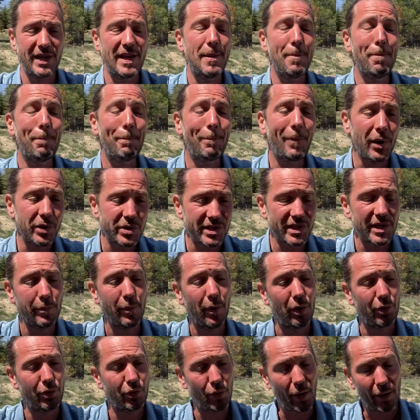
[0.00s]

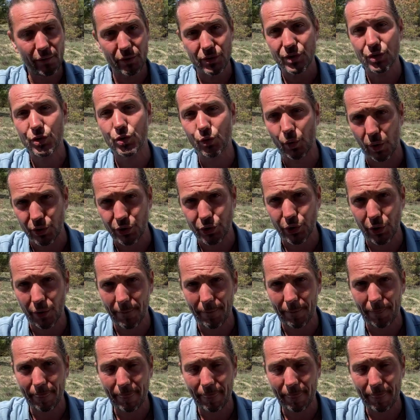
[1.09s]
Impossible to have a structure.